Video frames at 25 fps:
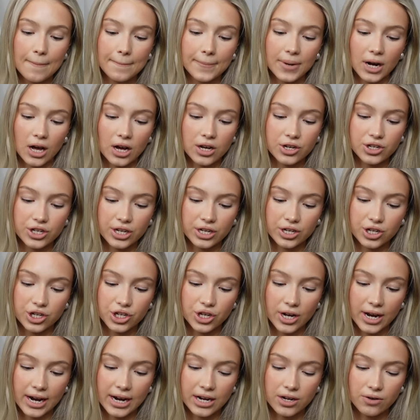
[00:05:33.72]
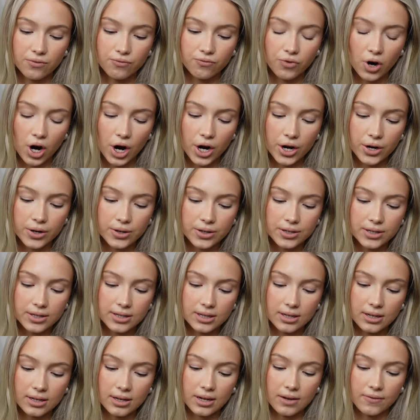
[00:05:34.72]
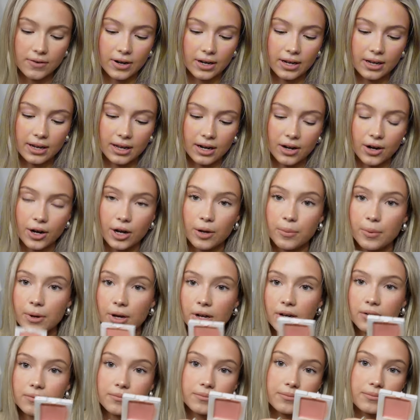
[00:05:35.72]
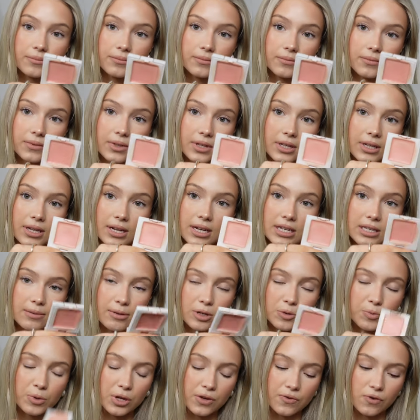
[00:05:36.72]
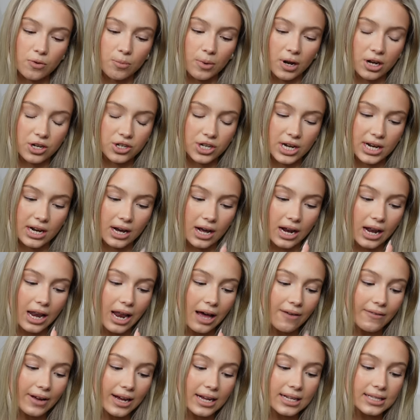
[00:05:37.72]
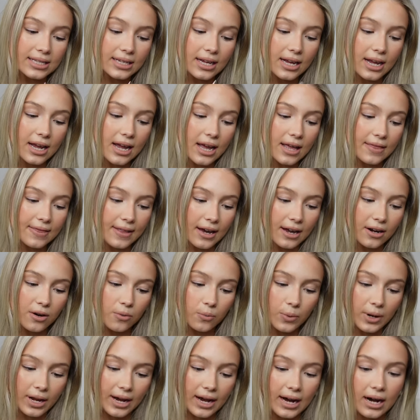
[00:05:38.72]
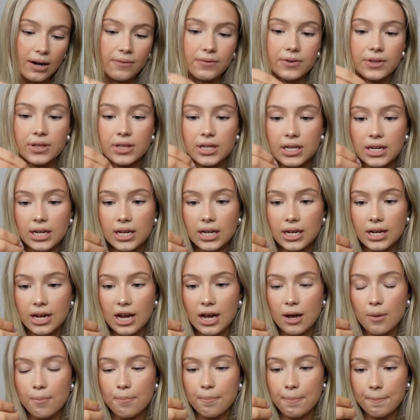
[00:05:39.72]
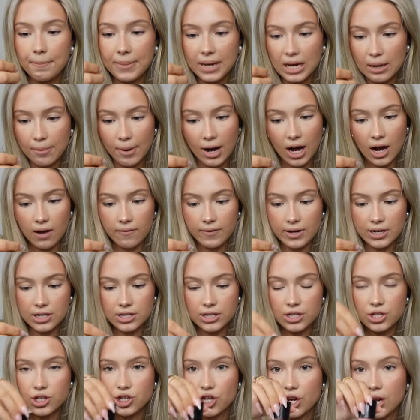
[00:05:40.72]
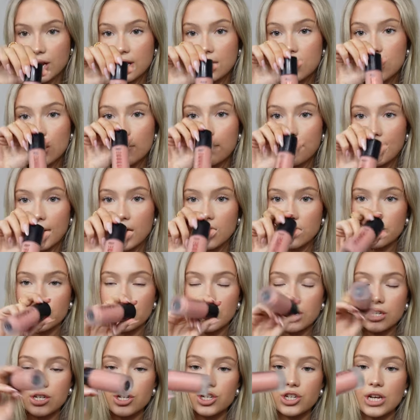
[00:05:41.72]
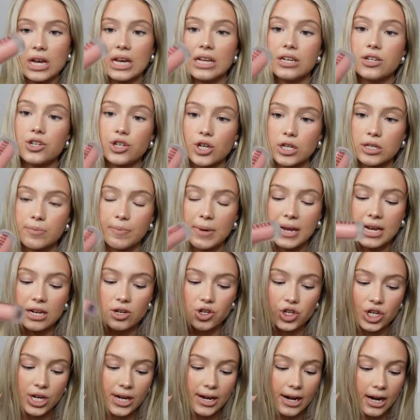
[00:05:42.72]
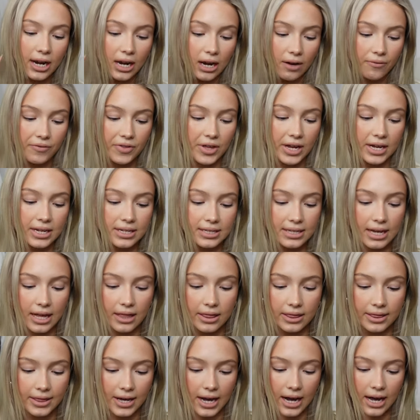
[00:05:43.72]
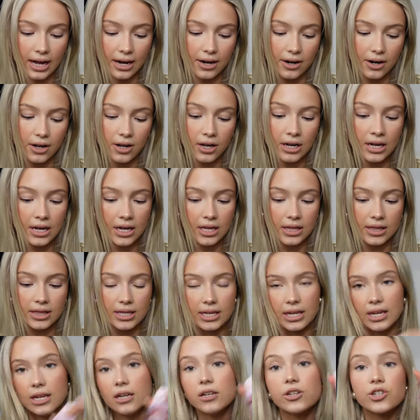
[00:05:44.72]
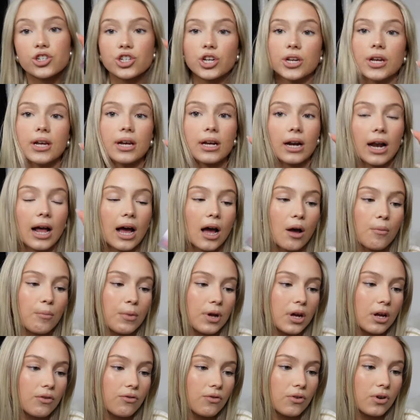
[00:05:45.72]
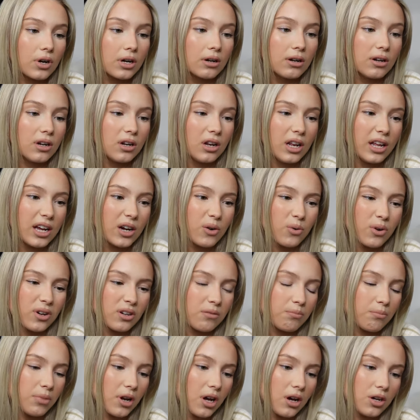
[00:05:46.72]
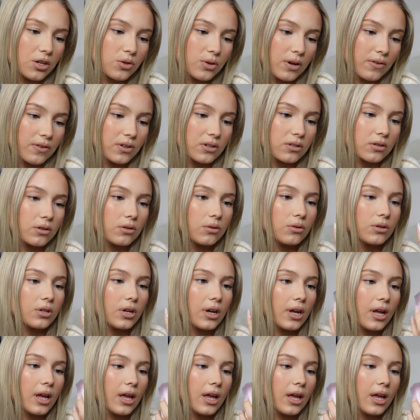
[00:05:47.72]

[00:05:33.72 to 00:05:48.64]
blush in shade Rose, if I can get it open. It's the most beautiful blush shade, I love it. Then we have the Be Perfect, the cheek blush in shade Just Peachy, I love this. And then the She Glam liquid blush, whatever it's called,